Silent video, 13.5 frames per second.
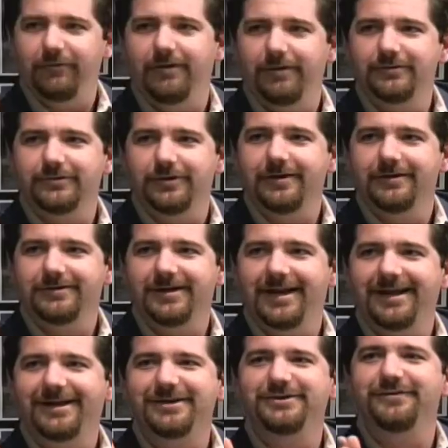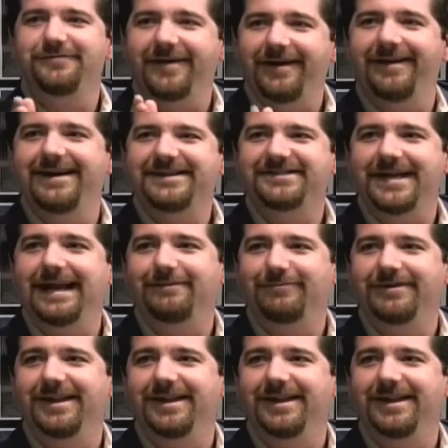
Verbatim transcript: one of those earlier today? Because you're very excitable